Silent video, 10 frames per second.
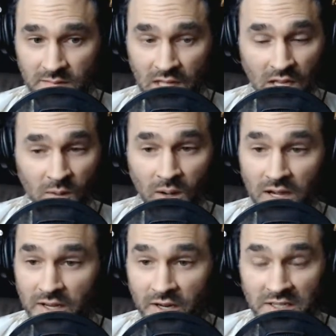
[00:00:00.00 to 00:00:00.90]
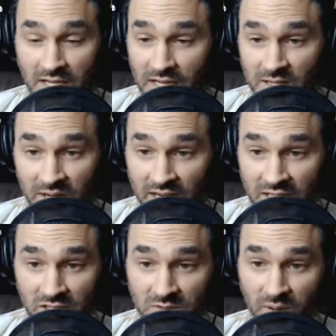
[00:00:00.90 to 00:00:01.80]
Well, you're exactly right. And
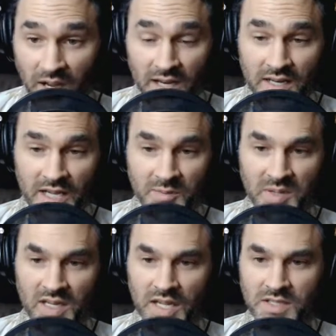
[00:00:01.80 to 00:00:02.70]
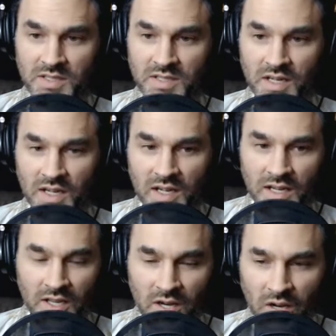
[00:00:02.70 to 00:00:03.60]
just wait, like, because,
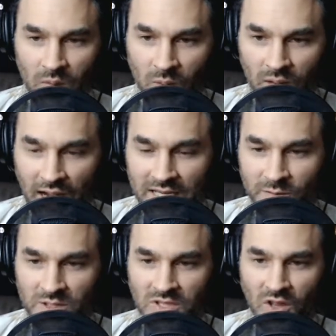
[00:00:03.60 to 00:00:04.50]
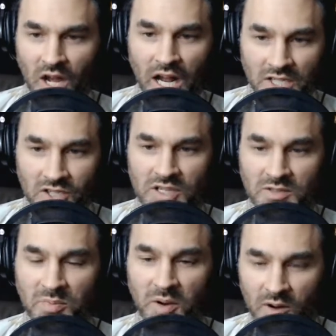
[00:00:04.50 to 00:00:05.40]
what I did was launch this
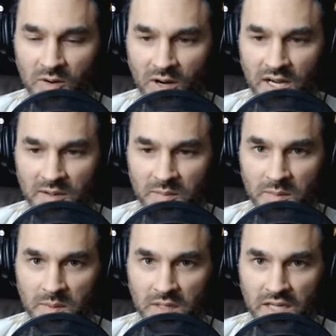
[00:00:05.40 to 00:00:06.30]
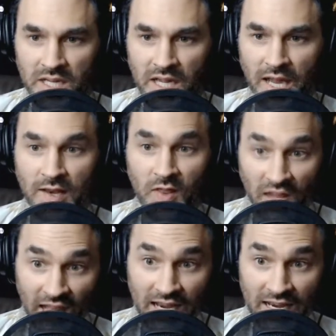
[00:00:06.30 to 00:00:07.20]
program and
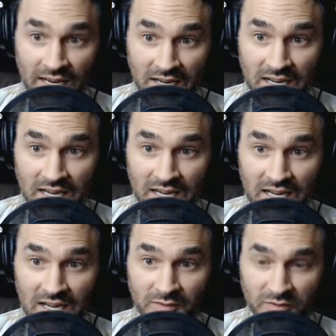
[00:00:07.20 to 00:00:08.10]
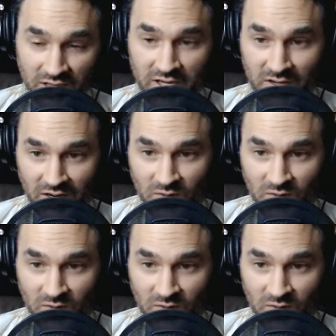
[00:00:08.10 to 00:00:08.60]
then figure out